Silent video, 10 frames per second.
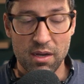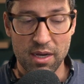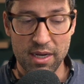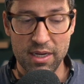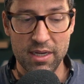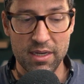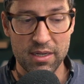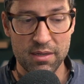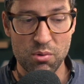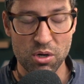
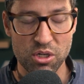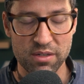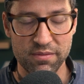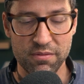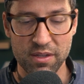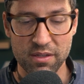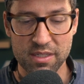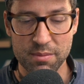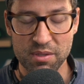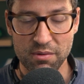portion of the
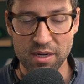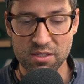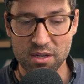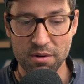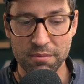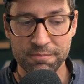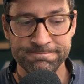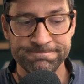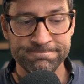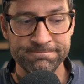field, deep in the red zone.
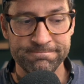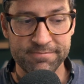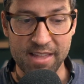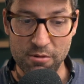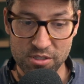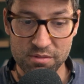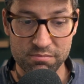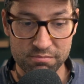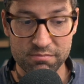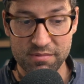That was
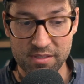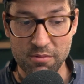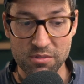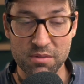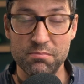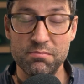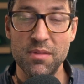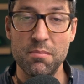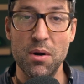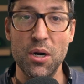
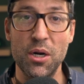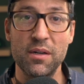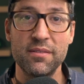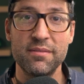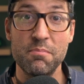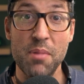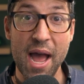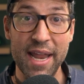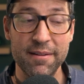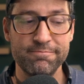a burner.
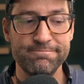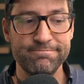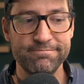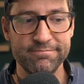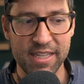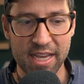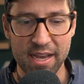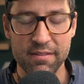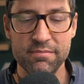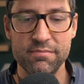But
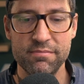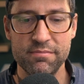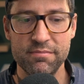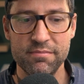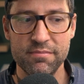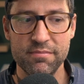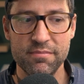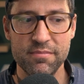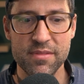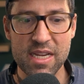yeah,
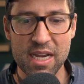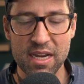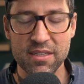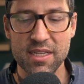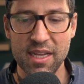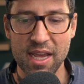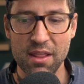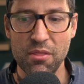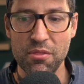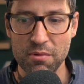needing to
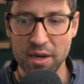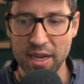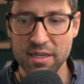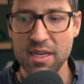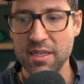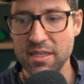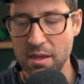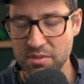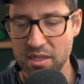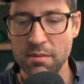get 3. Ty
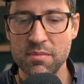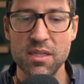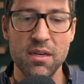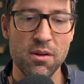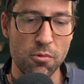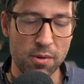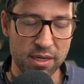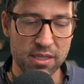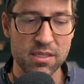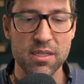Thompson comes in. Noah
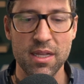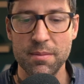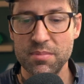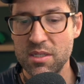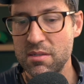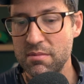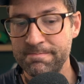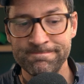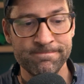Whittington slips.